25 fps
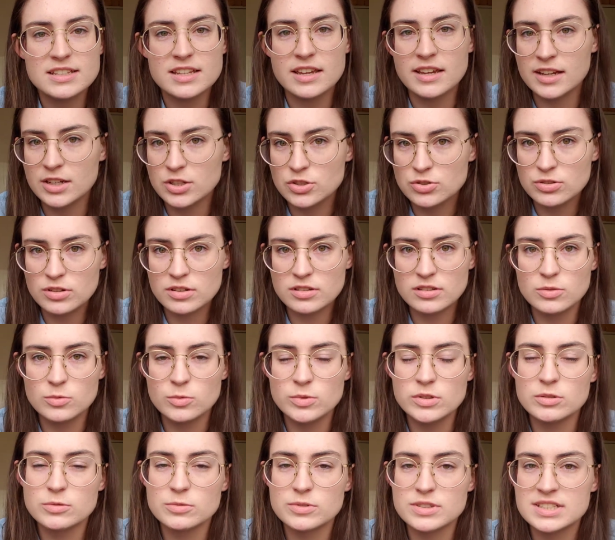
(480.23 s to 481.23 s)
hatred that
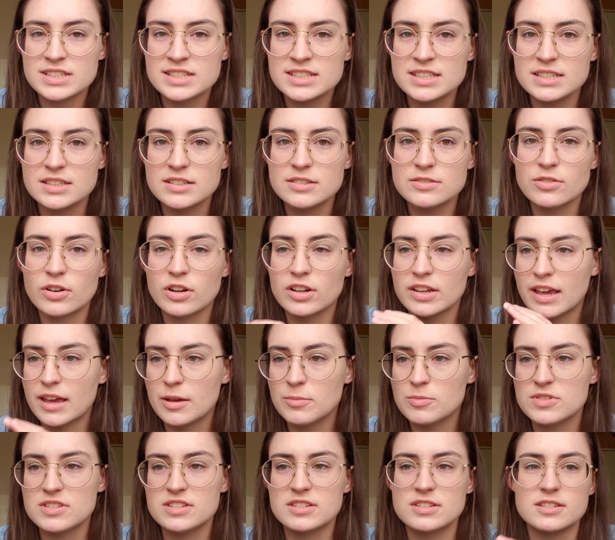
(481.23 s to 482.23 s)
we'll receive on
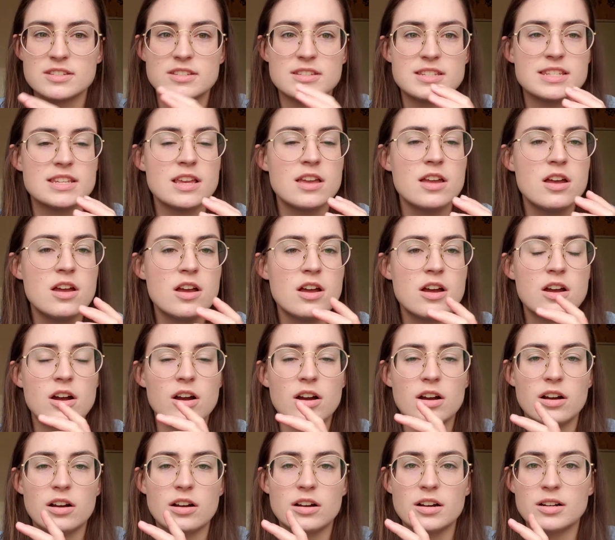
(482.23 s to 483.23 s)
campuses,
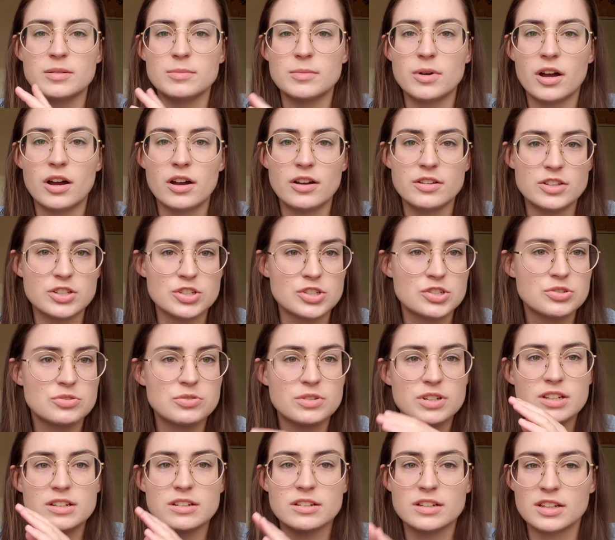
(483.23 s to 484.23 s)
on the
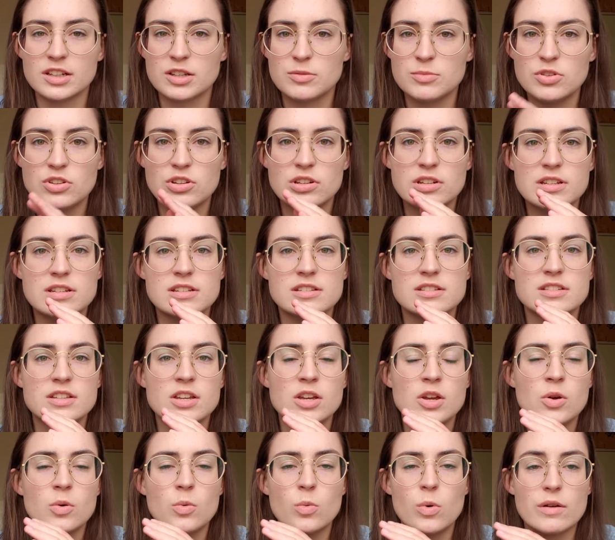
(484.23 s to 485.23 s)
street, in communities,
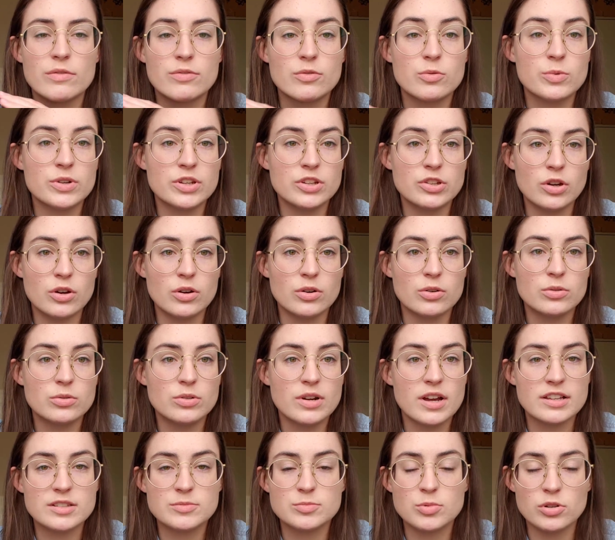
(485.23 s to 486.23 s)
wherever we go
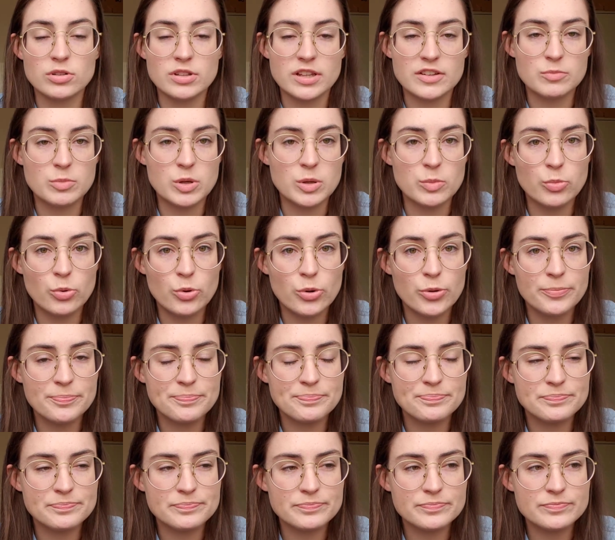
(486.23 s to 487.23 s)
as pro-life people,
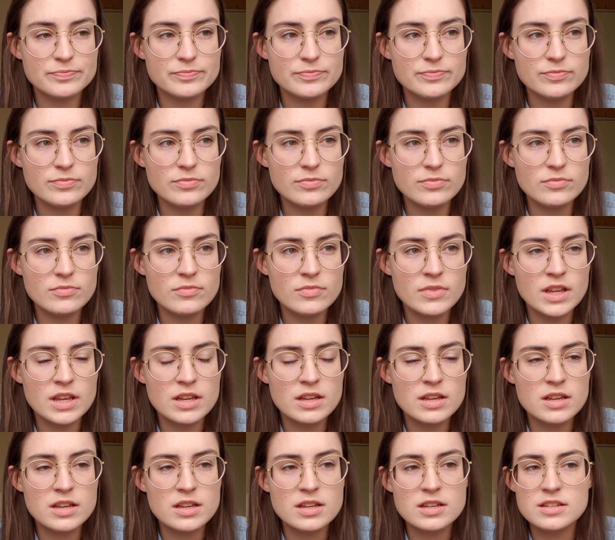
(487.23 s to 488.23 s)

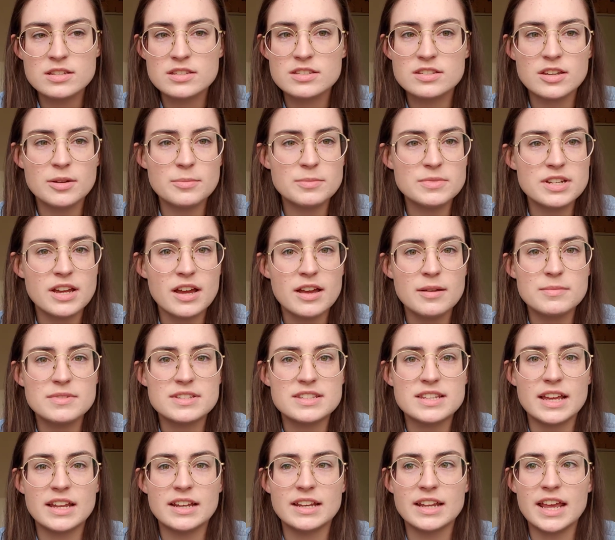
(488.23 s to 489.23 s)
sometimes
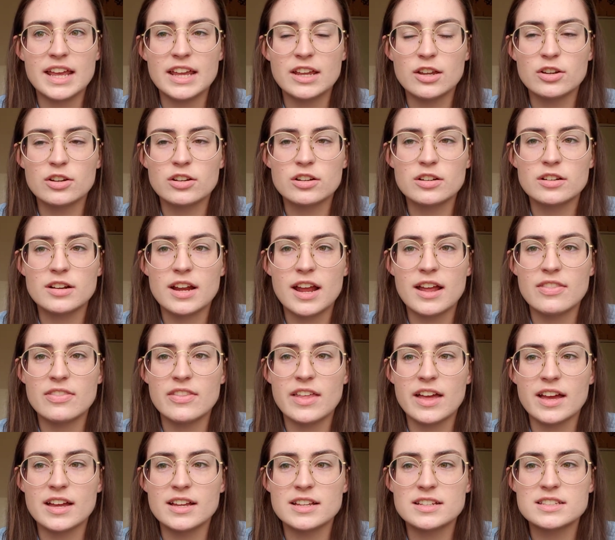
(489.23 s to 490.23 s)
that anger and
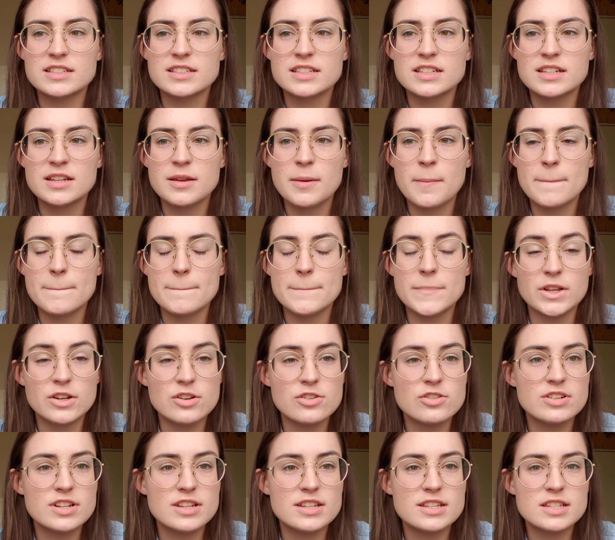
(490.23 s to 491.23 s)
that
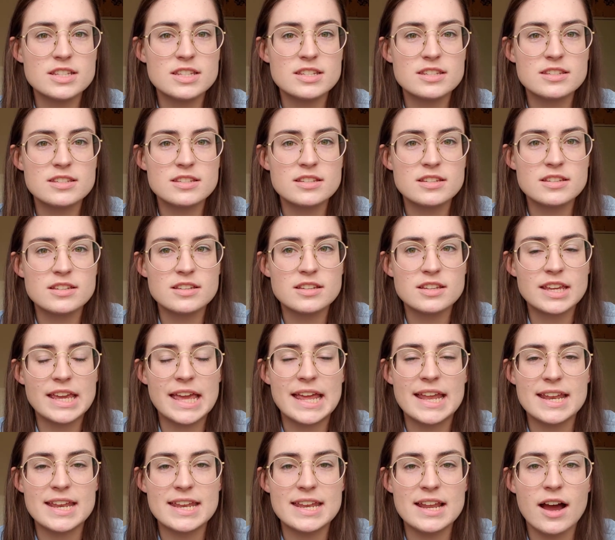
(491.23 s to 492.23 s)
bitterness
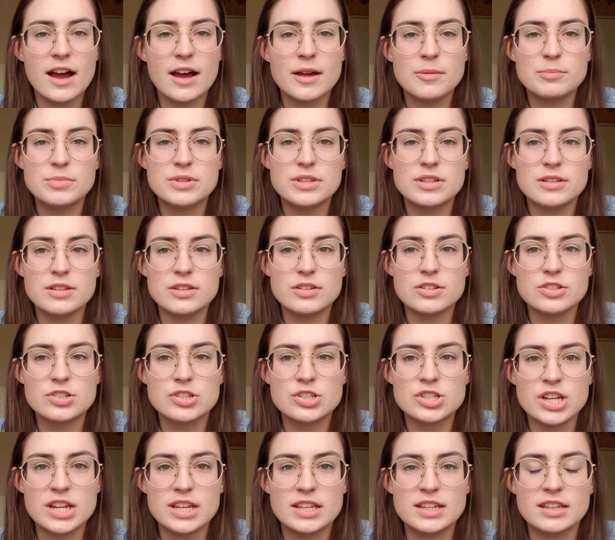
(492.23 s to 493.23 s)
cannot be
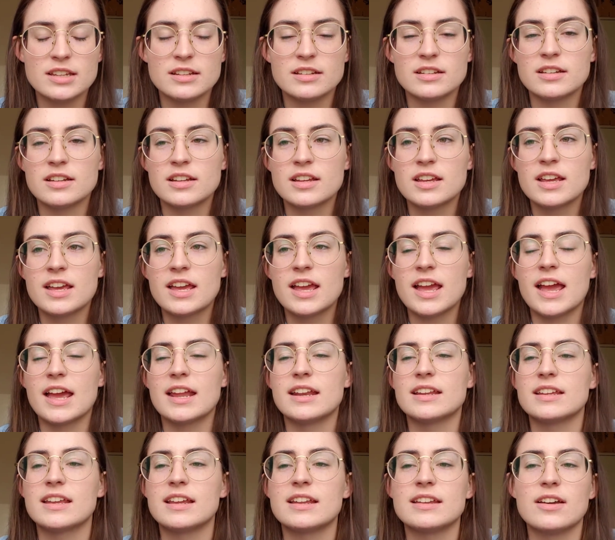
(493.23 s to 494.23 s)
shaken
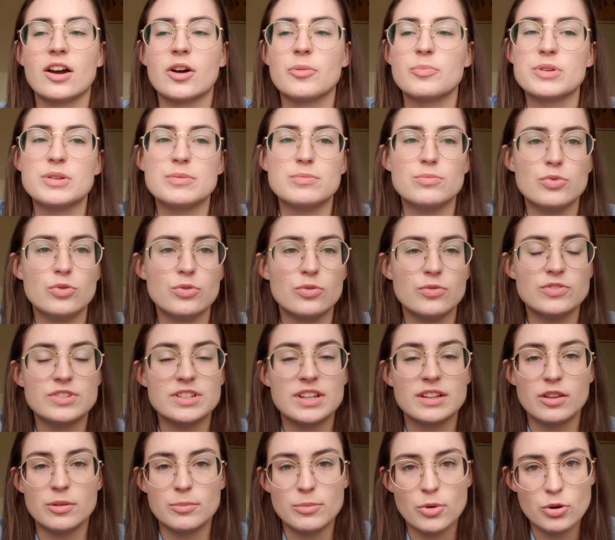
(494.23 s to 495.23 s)
and cannot be moved
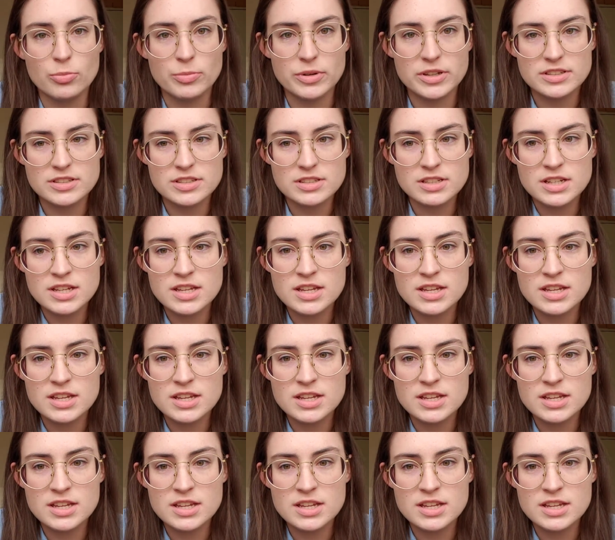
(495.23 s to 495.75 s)
in the moment.